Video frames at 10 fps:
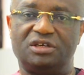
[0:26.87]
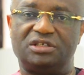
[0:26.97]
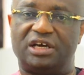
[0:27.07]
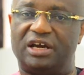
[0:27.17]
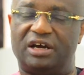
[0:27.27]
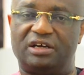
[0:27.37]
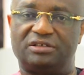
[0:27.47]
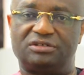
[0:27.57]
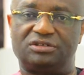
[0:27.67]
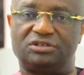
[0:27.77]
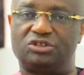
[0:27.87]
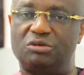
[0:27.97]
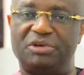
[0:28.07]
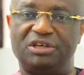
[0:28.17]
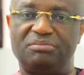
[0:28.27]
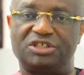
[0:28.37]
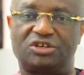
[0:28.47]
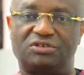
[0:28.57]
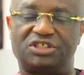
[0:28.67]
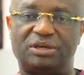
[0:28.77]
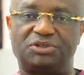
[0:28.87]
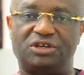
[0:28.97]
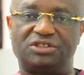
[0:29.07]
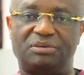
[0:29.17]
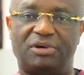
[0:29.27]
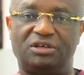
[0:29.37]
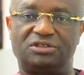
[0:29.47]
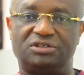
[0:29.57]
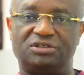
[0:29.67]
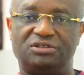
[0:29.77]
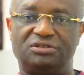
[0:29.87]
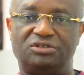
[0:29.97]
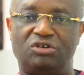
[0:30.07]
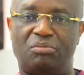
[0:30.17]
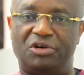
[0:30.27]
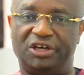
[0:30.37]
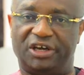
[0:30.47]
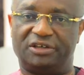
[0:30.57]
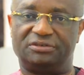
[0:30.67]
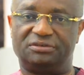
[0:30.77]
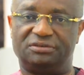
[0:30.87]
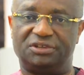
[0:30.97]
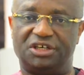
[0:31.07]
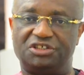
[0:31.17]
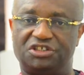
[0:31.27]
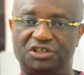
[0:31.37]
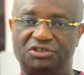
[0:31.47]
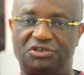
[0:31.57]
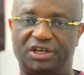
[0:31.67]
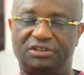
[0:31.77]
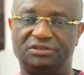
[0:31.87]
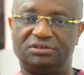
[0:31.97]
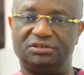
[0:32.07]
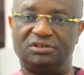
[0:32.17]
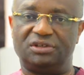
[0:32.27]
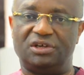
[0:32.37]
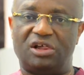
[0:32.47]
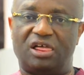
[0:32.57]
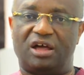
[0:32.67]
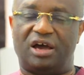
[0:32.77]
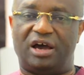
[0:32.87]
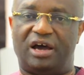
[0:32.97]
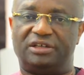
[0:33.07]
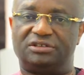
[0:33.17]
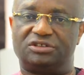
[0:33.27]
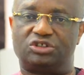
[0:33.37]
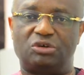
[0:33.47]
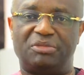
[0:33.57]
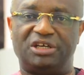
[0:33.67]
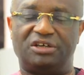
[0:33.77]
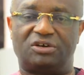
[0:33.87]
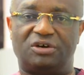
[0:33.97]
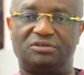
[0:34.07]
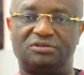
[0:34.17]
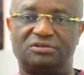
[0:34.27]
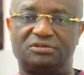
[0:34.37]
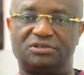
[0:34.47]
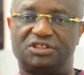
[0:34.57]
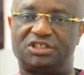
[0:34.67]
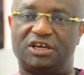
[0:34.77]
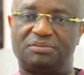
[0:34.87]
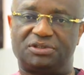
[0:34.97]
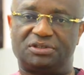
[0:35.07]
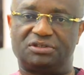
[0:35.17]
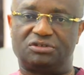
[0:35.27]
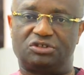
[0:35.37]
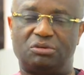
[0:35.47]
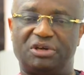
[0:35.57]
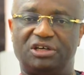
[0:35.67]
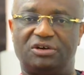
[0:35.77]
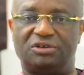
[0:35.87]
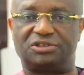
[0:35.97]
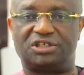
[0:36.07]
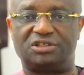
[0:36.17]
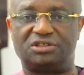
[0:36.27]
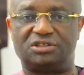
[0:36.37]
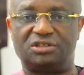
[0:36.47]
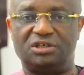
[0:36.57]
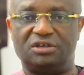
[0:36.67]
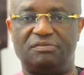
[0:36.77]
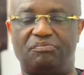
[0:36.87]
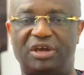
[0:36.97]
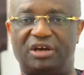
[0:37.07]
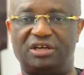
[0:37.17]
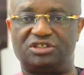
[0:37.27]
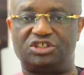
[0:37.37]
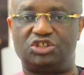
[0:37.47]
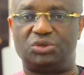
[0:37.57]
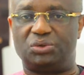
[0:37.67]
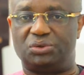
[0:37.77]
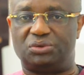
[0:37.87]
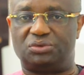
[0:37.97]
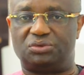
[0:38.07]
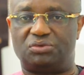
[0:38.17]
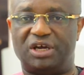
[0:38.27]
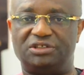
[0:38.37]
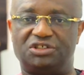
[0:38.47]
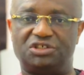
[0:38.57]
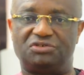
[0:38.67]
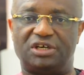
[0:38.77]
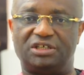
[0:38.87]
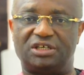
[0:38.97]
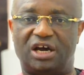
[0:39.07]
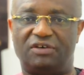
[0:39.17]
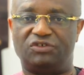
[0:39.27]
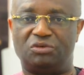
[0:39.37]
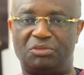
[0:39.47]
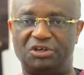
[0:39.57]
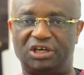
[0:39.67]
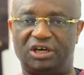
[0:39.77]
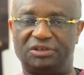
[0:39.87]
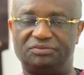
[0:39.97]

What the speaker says: There are so many misconceptions about pneumonia in children and so many wrong steps, so many wrong things parents do when children have pneumonia.